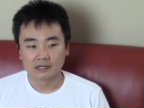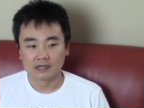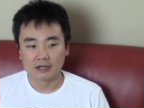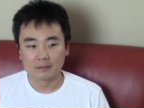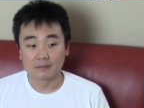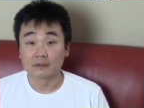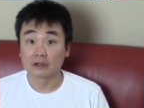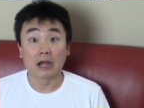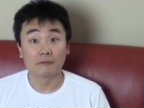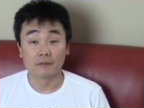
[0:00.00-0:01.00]
um,
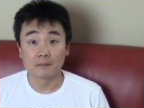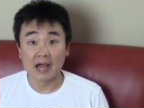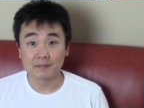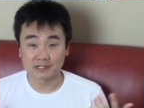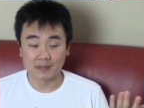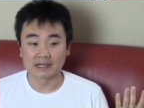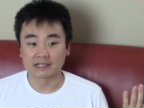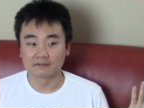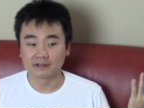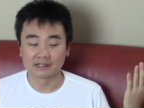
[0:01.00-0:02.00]
uh, from my
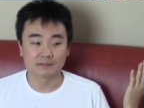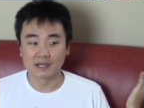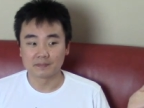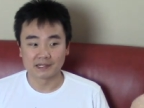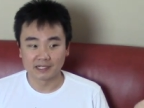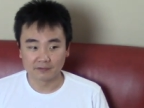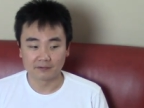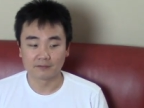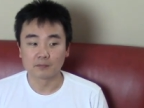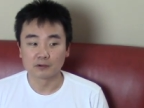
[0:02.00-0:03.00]
perspective, and this might be
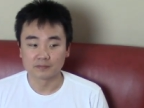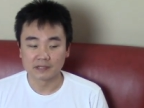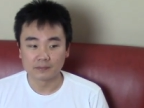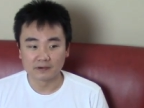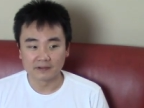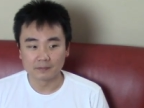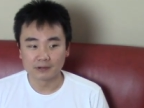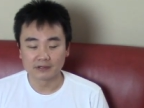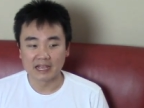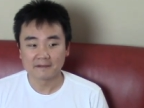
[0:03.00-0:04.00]
different from most people, if I'm
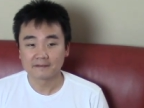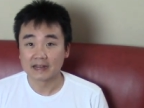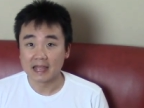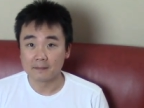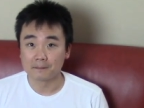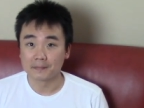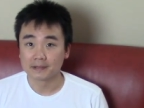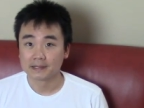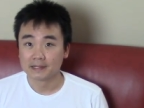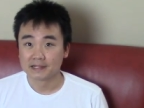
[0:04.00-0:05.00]
going to FNM,
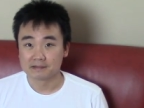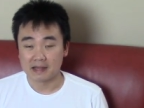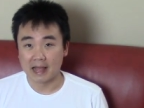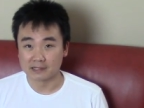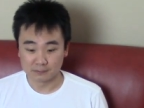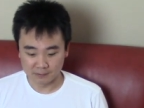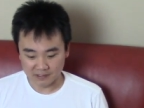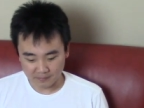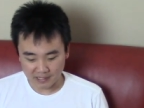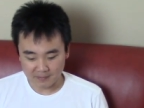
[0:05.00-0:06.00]
I just
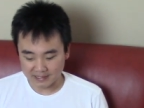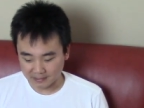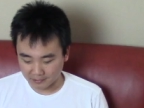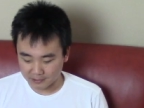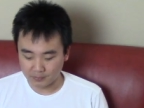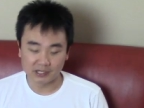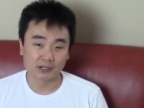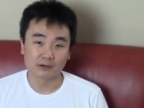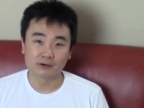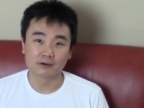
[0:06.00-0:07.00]
want a playmat that looks pretty
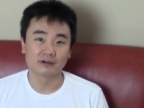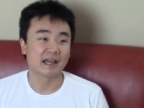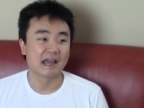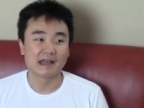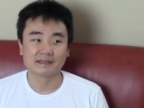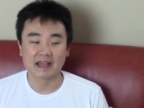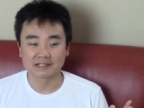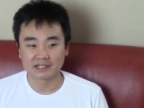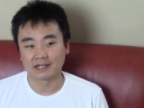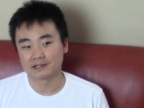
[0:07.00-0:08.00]
cool and
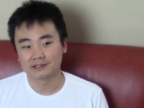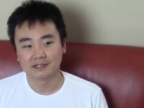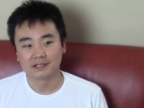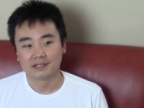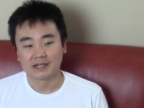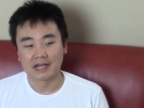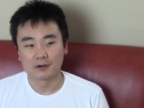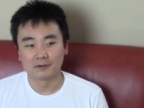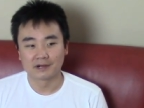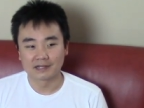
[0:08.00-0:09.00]
that's it. I
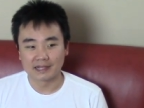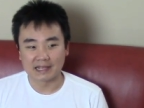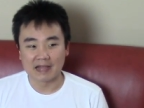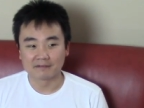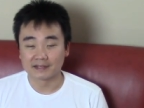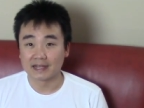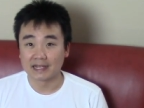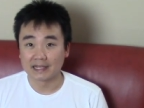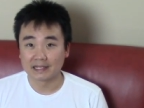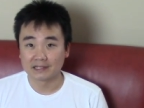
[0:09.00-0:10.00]
don't want to like
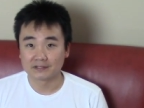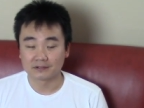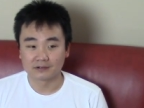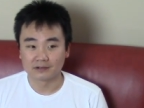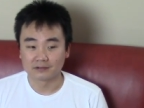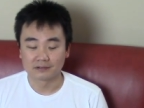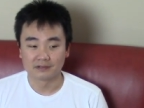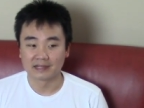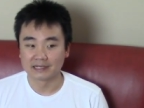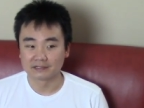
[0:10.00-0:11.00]
advertise or
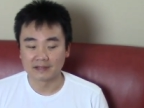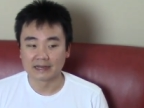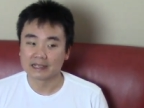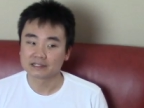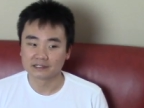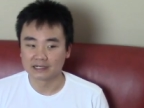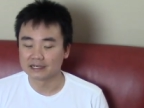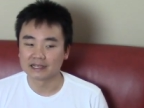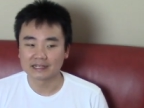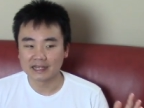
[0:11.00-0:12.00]
things of that nature.
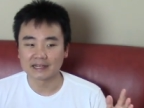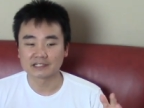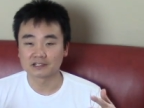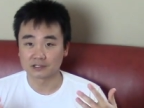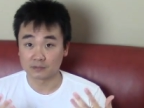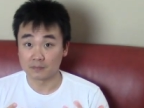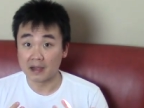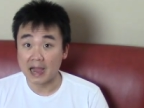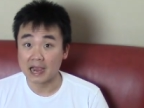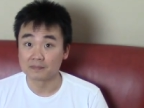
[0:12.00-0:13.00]
And again, that's just
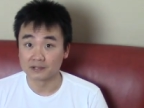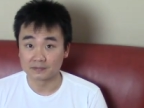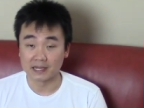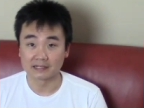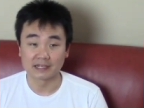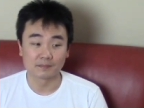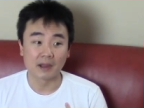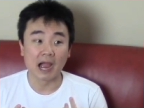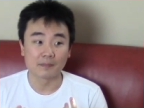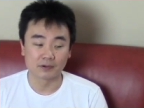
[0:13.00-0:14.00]
my perspective. That's
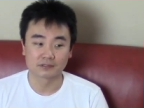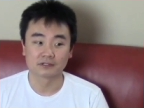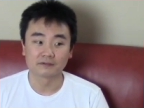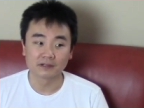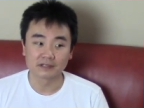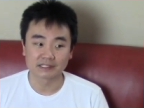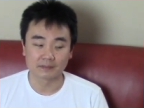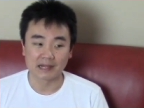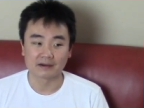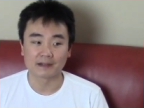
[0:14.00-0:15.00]
my personal feelings
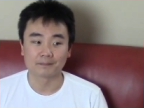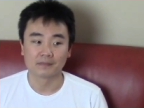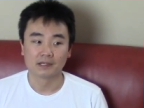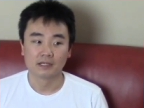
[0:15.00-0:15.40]
about it.